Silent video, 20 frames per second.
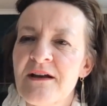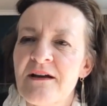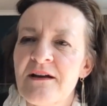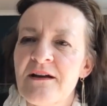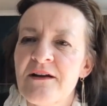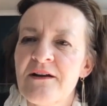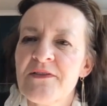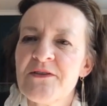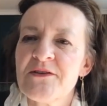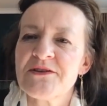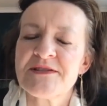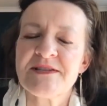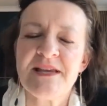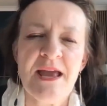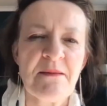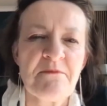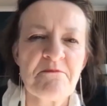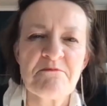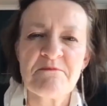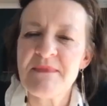the
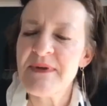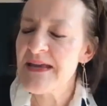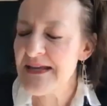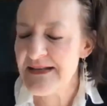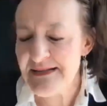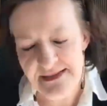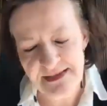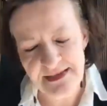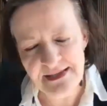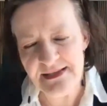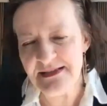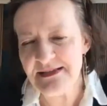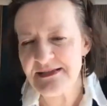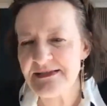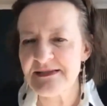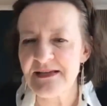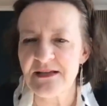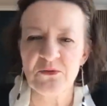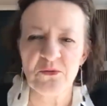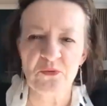same
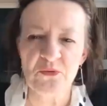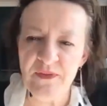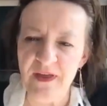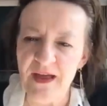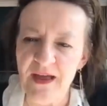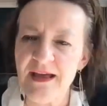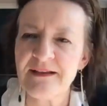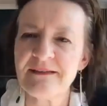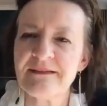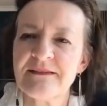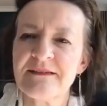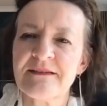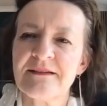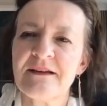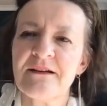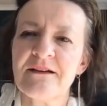meetings and all that.